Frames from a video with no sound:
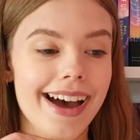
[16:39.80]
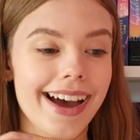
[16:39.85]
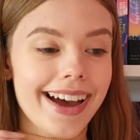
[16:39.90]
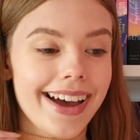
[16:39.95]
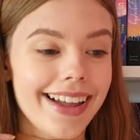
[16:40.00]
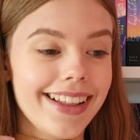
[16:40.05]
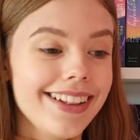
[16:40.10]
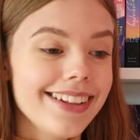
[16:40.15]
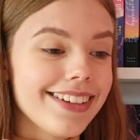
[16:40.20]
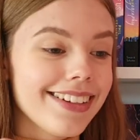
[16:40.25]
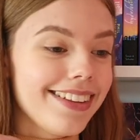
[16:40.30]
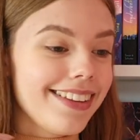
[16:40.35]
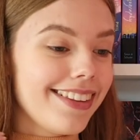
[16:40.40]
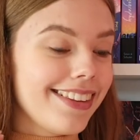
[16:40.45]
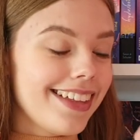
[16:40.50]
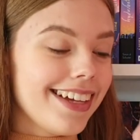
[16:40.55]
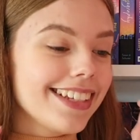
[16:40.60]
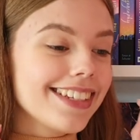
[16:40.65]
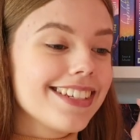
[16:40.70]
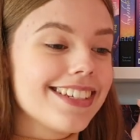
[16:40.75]
And
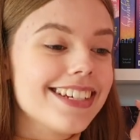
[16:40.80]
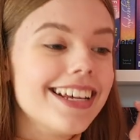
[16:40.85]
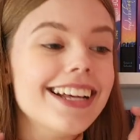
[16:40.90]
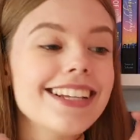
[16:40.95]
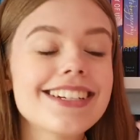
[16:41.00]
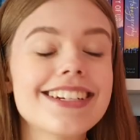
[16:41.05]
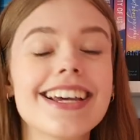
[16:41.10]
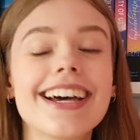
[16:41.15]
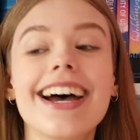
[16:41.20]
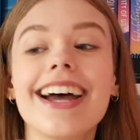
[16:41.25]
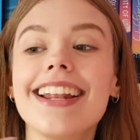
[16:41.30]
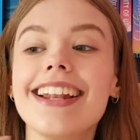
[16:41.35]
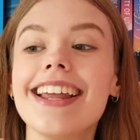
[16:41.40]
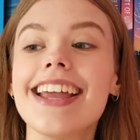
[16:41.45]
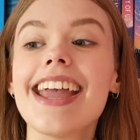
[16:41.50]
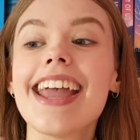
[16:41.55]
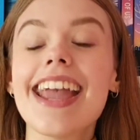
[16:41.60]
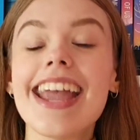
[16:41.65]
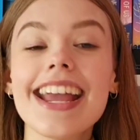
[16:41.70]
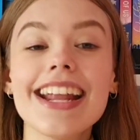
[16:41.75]
that's such an
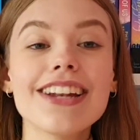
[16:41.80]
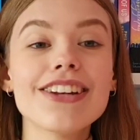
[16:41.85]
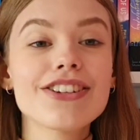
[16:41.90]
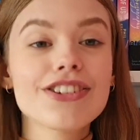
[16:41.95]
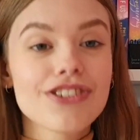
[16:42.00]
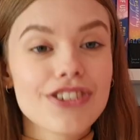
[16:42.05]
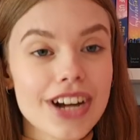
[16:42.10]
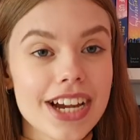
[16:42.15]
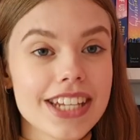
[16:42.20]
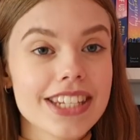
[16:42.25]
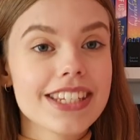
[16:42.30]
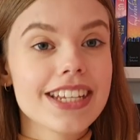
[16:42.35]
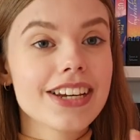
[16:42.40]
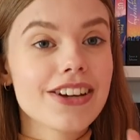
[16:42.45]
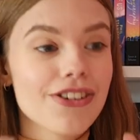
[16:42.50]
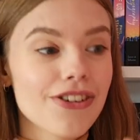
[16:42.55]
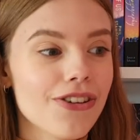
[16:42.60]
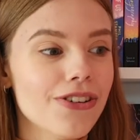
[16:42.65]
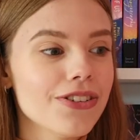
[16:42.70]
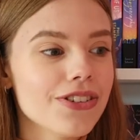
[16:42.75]
interesting
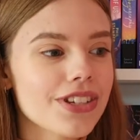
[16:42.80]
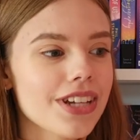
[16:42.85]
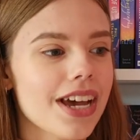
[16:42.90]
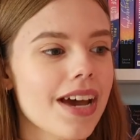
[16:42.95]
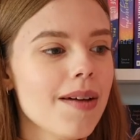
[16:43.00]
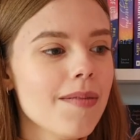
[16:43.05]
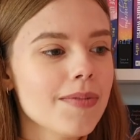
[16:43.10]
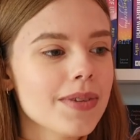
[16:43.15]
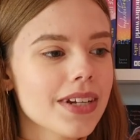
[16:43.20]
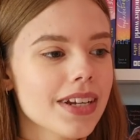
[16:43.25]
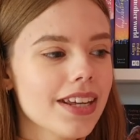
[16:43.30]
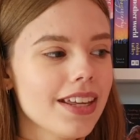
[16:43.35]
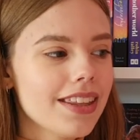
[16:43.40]
concept.